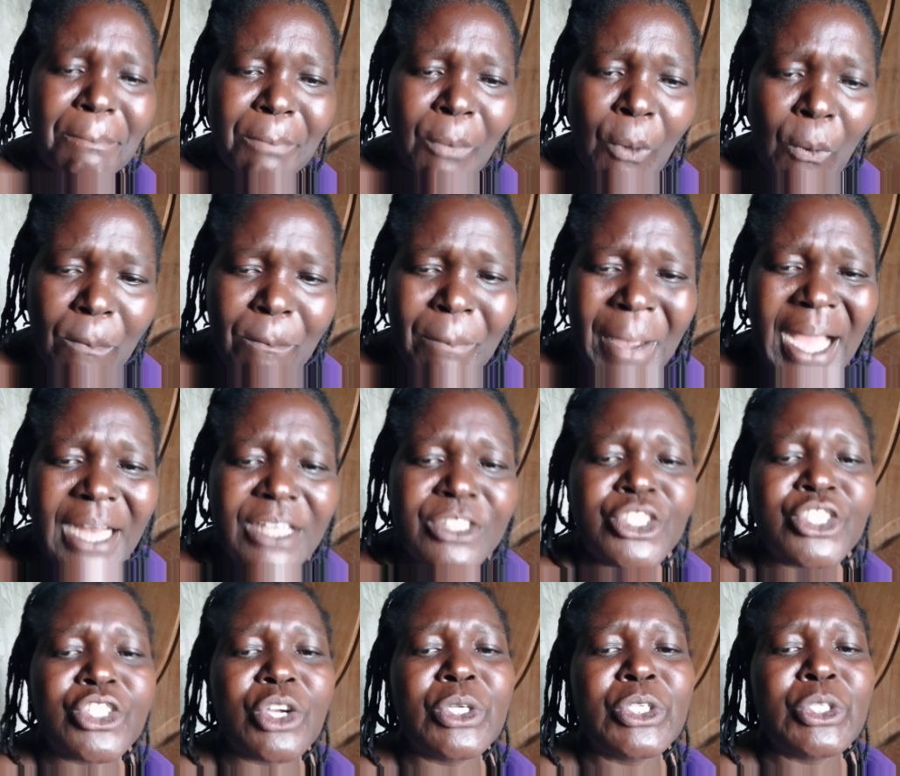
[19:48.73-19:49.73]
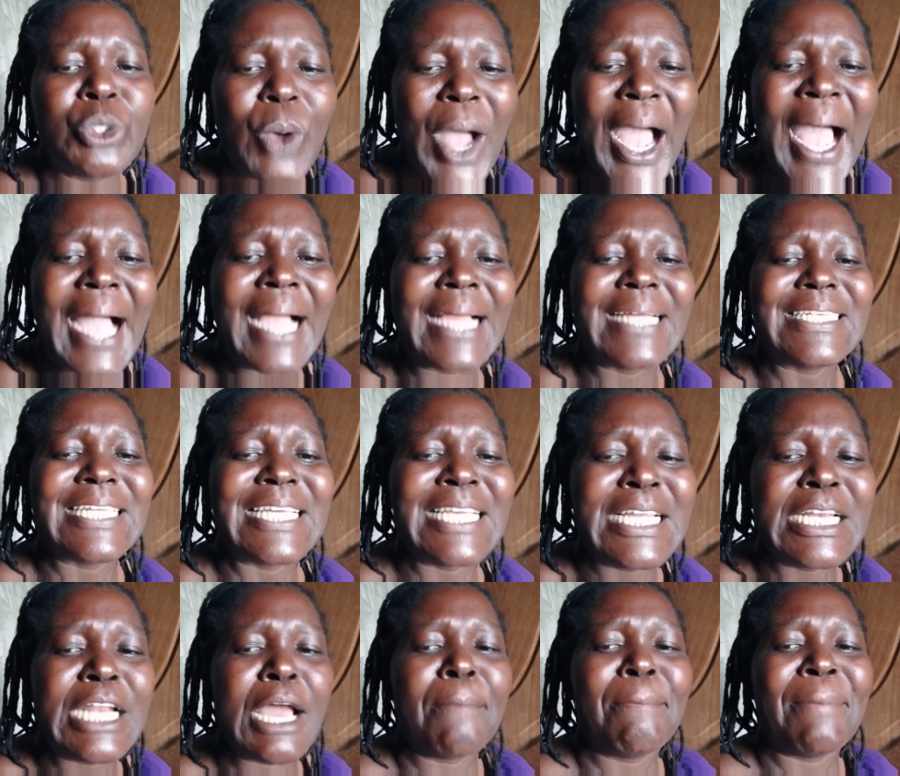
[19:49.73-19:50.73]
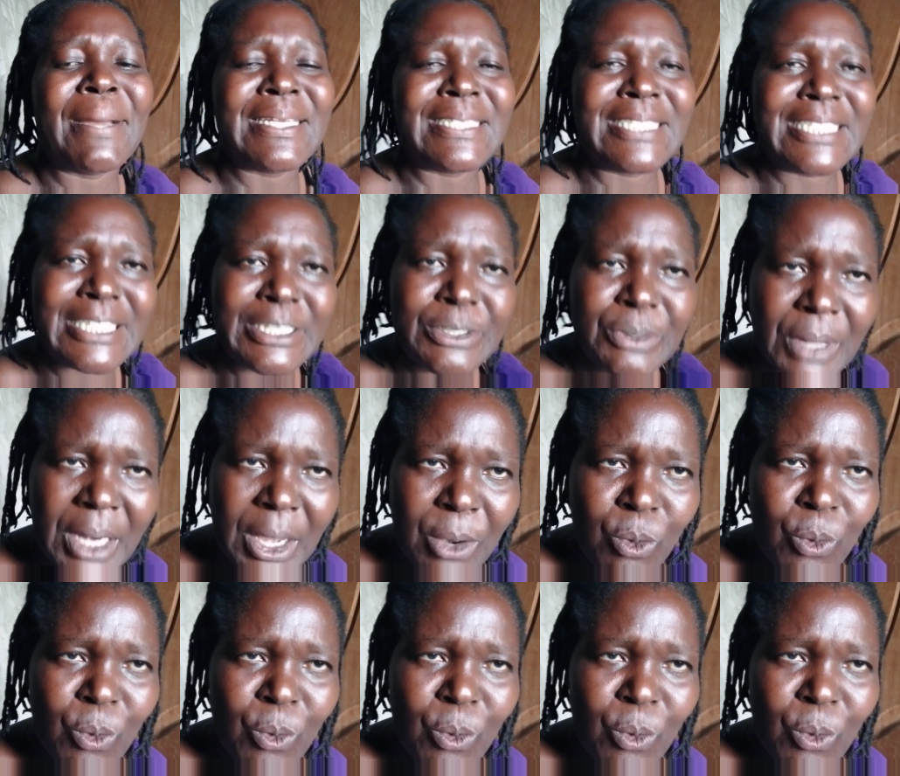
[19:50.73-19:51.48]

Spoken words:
compulsion to act in a particular